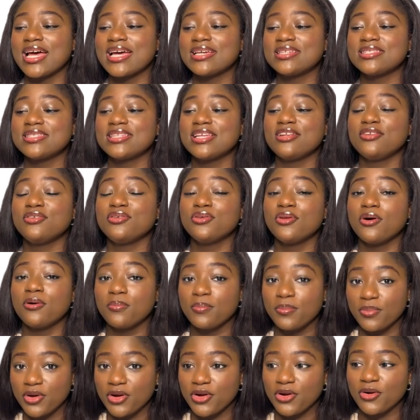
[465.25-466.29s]
as the
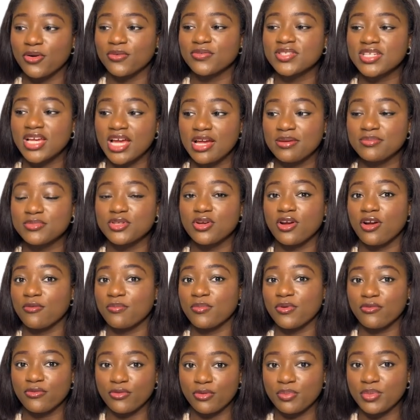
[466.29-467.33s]
number of times you have
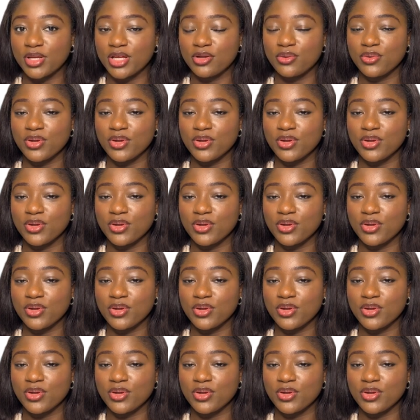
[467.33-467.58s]
performed it.